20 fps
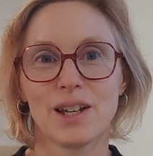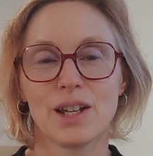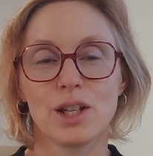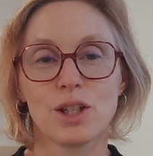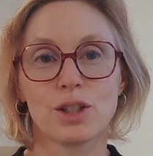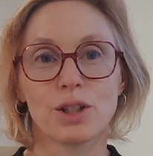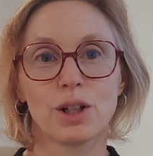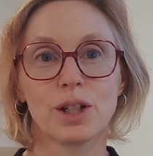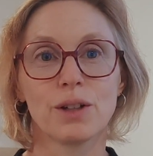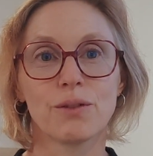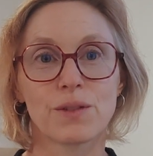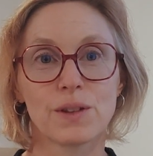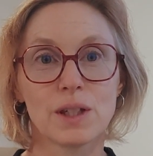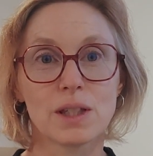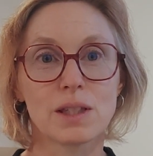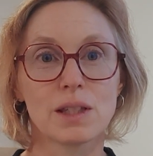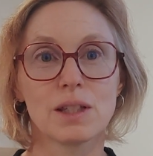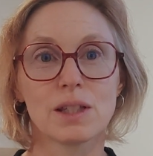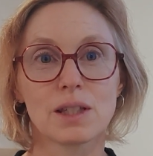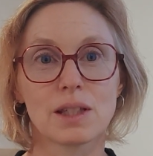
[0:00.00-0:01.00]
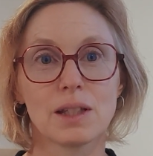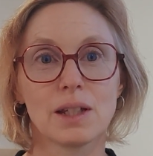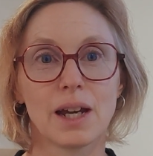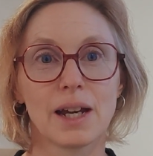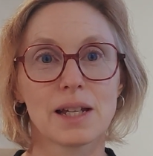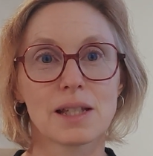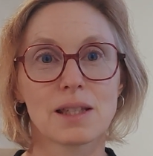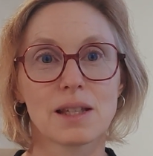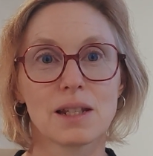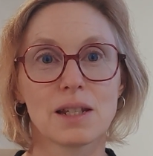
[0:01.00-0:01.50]
So if this
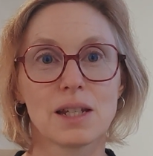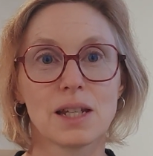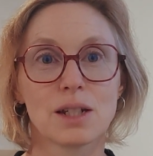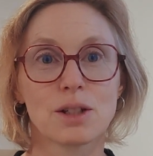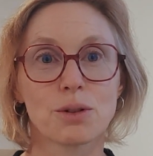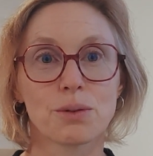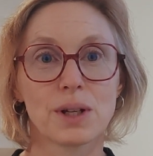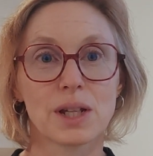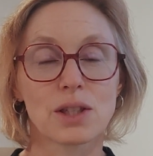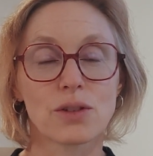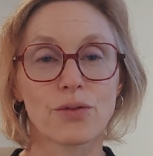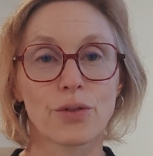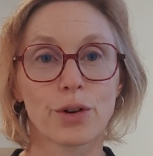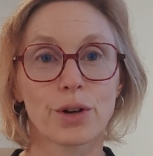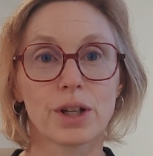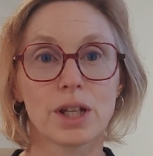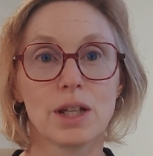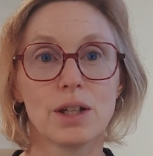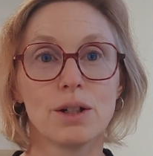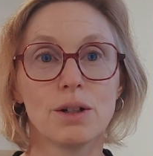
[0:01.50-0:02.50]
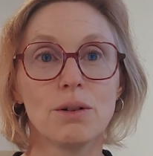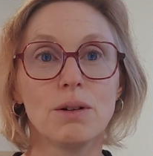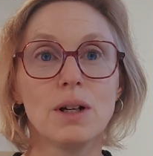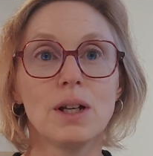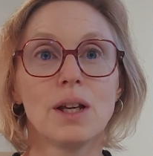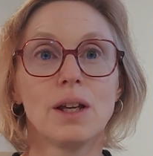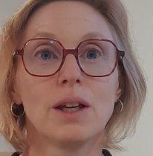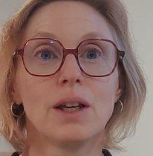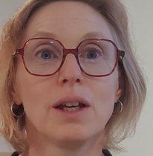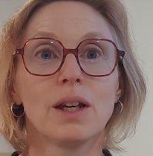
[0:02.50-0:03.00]
has any interest for you,
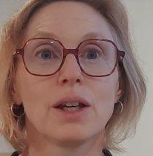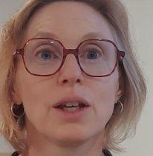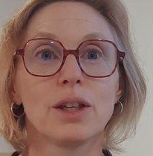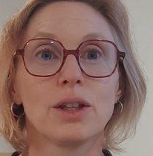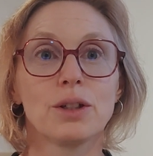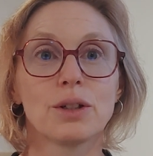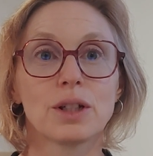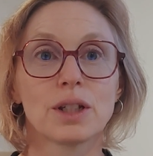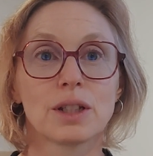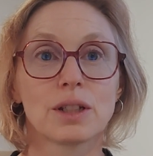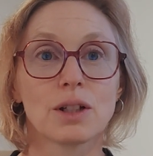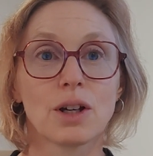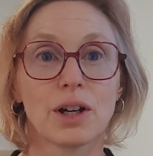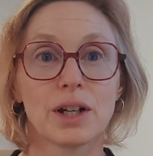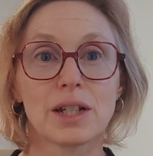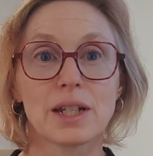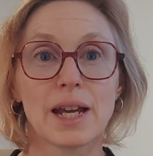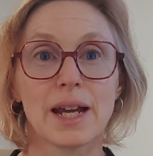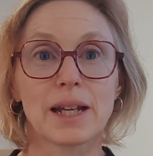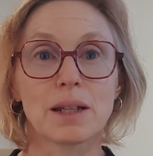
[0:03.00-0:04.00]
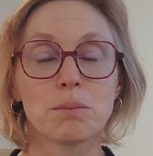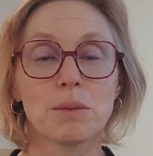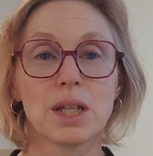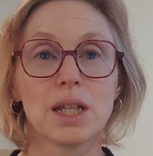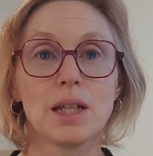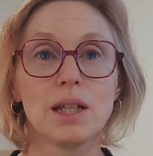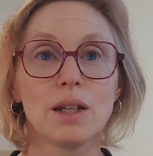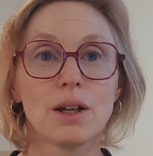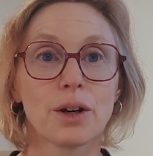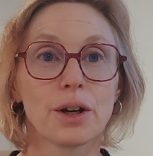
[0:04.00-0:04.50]
you can contact
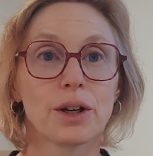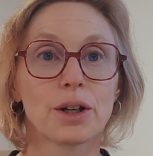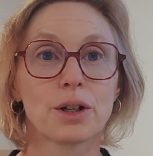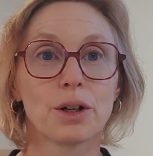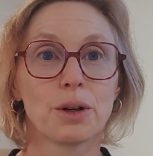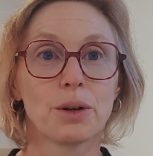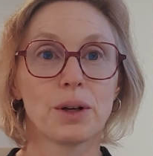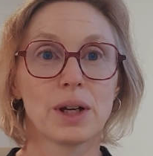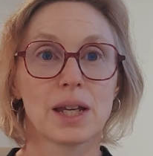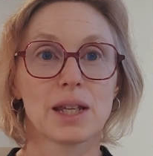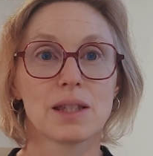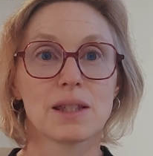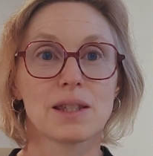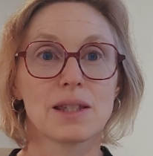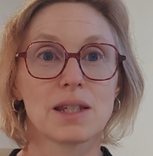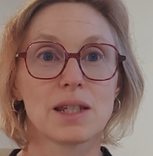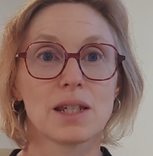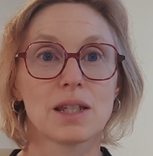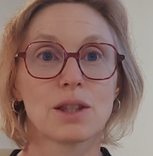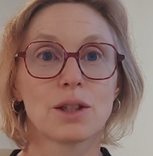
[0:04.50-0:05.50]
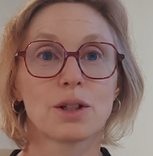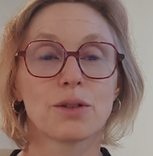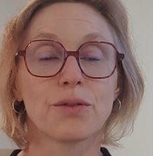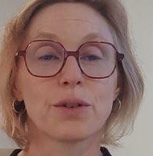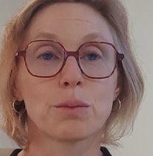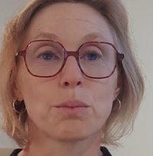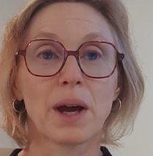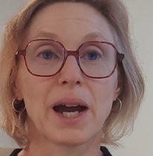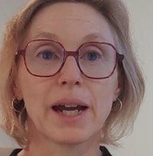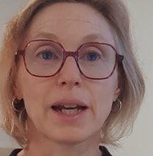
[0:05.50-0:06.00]
me or go and see the
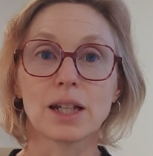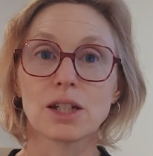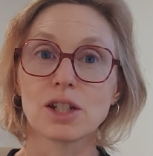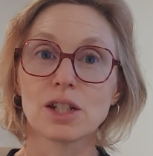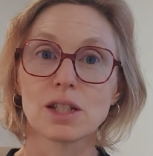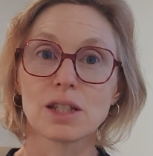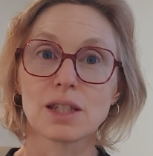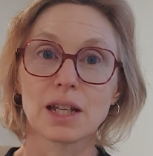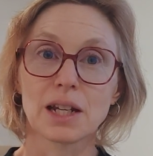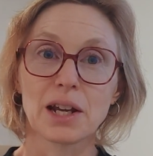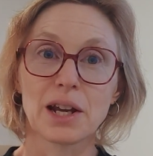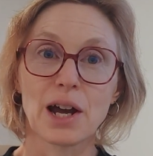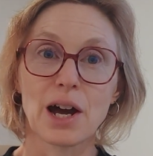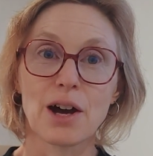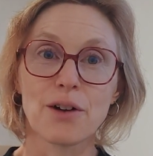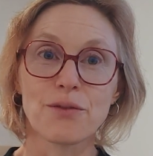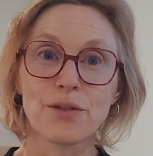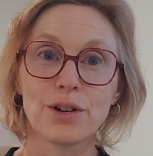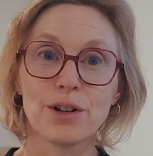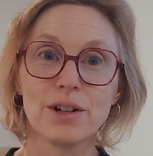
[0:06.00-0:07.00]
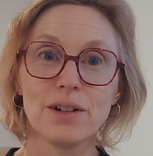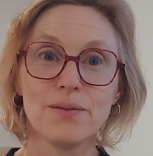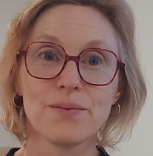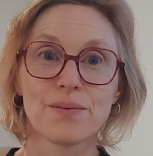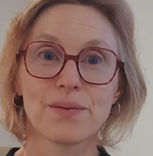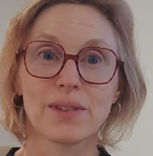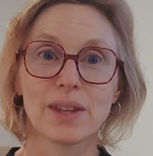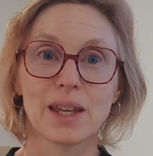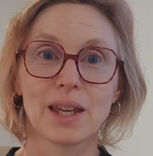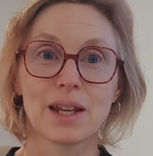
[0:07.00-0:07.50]
different packages that I offer.
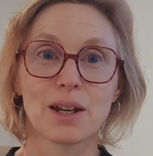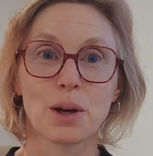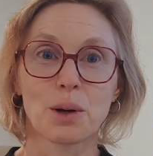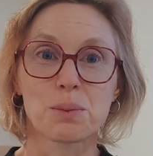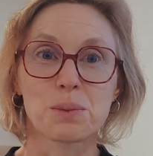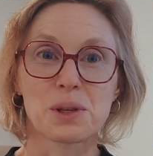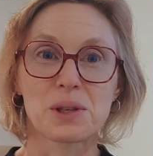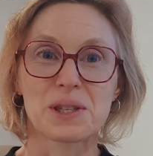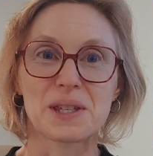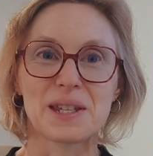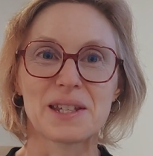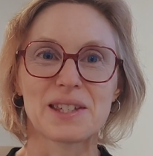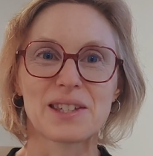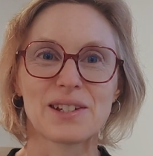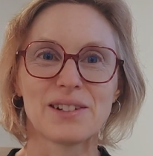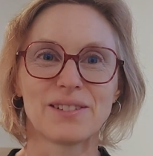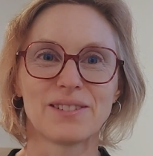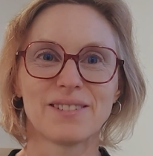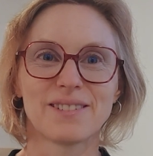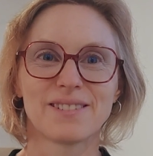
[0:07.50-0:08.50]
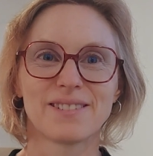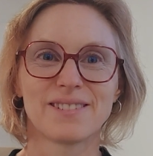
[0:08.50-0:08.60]
And I hope to see you soon.